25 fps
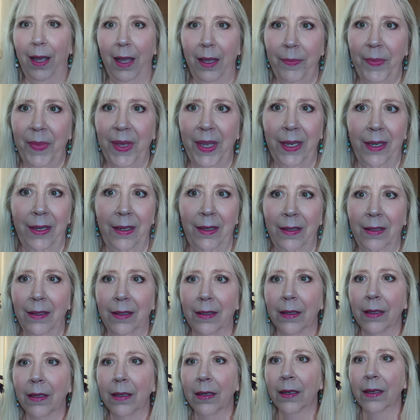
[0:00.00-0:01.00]
I
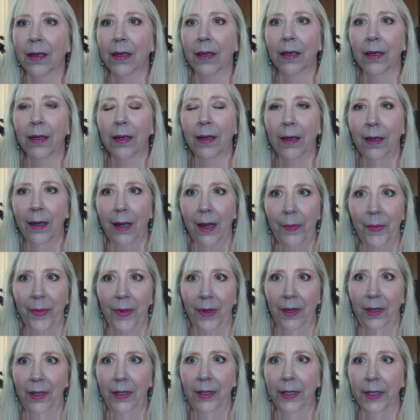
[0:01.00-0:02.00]
mean,
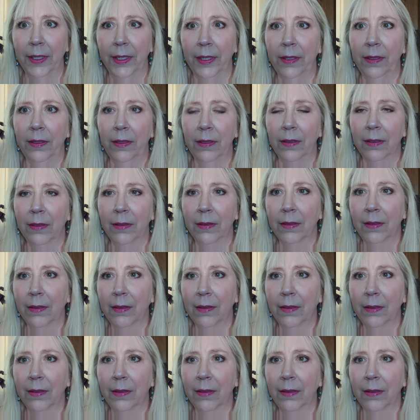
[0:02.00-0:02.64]
come on.